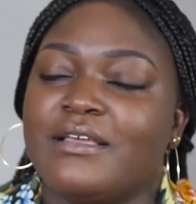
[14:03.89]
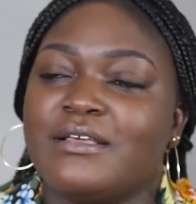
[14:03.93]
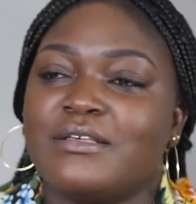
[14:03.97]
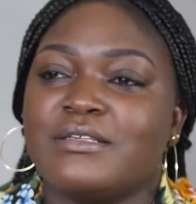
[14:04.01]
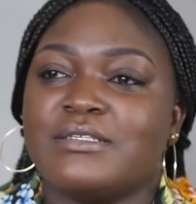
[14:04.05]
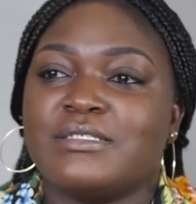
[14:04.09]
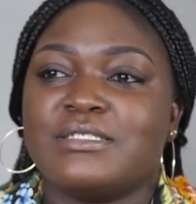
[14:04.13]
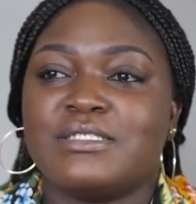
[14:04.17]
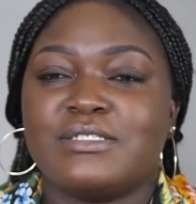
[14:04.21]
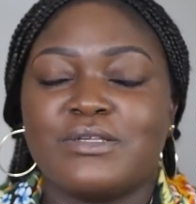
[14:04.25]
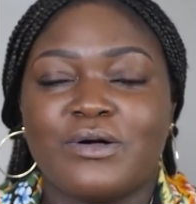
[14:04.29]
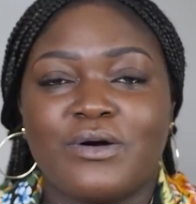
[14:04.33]

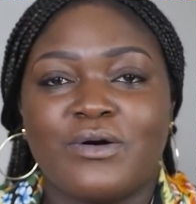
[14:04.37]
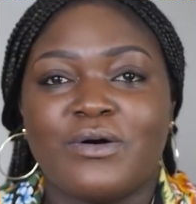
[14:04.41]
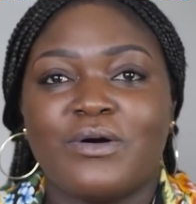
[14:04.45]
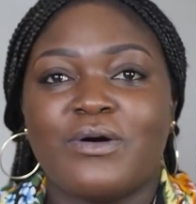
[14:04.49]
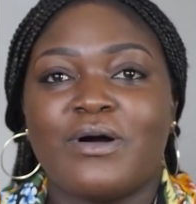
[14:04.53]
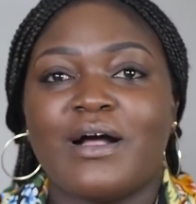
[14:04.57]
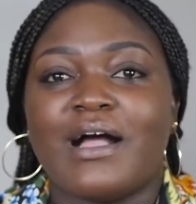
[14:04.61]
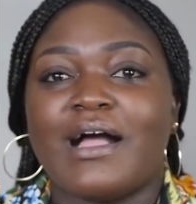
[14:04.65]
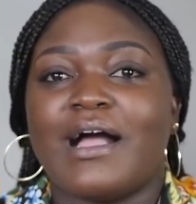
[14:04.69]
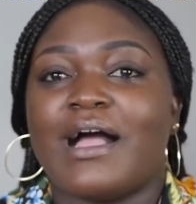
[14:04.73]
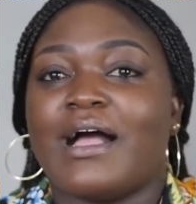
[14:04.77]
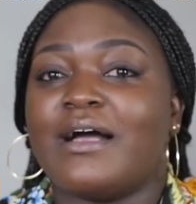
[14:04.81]

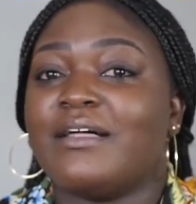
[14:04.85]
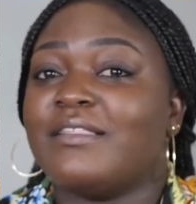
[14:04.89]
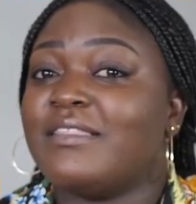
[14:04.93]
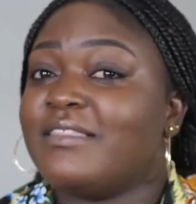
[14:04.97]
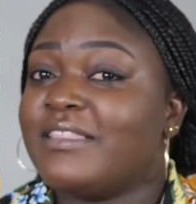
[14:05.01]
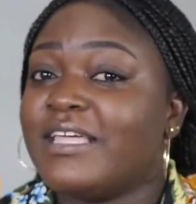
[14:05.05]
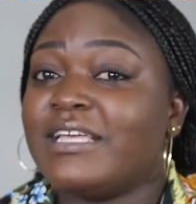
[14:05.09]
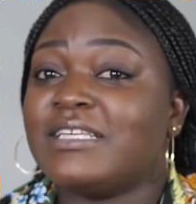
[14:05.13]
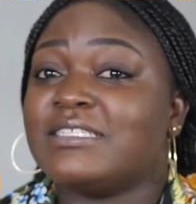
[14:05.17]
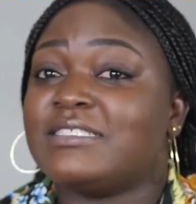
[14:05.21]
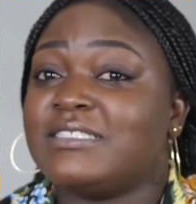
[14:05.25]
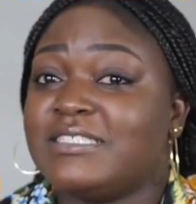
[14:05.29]
So
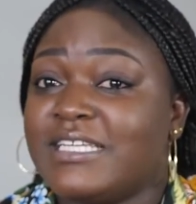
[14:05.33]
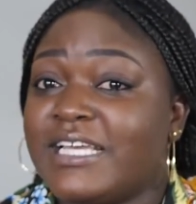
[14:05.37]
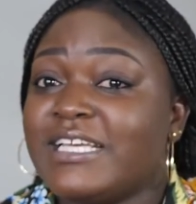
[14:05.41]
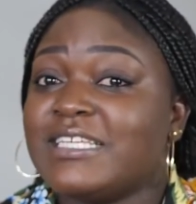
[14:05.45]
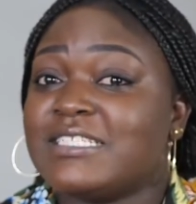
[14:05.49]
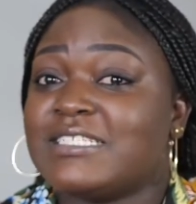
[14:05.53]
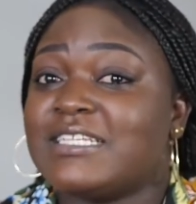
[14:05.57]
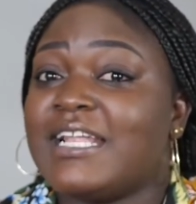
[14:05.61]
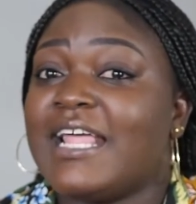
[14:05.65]
there's days